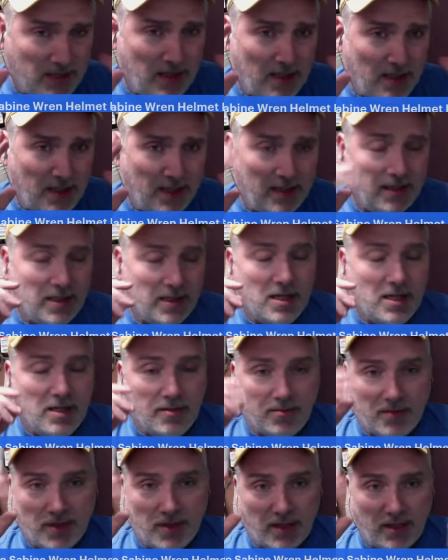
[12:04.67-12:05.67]
tight,
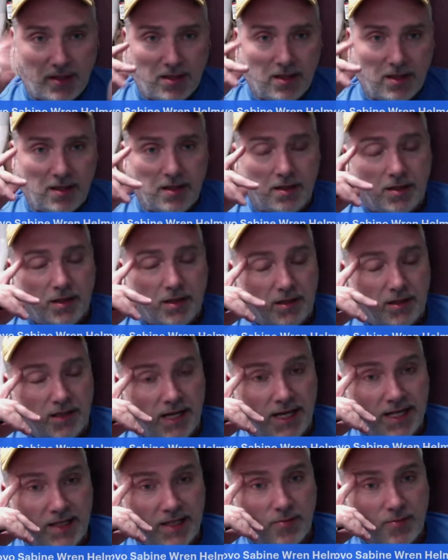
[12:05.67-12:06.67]
but the
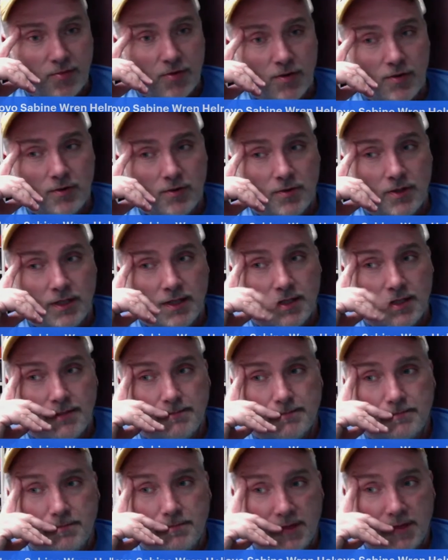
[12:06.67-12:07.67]

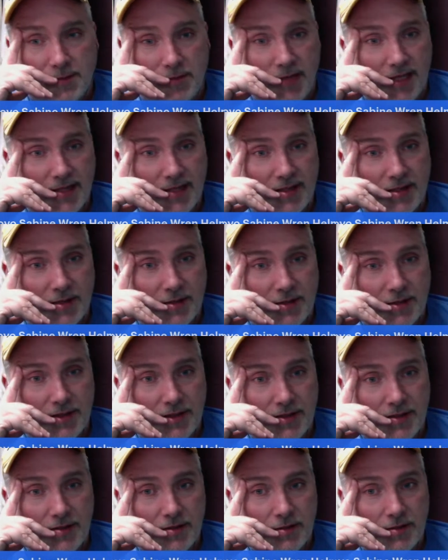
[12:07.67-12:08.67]
Hasbro the Black
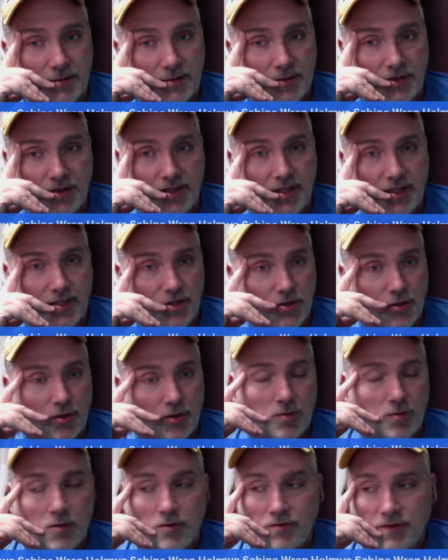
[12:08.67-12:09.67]
Series Din
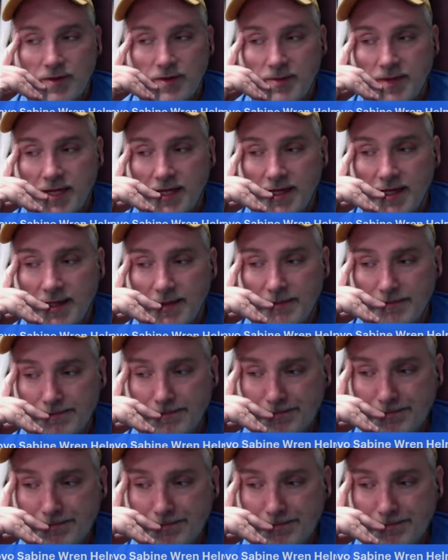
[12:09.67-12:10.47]
Djarin won't fit my head.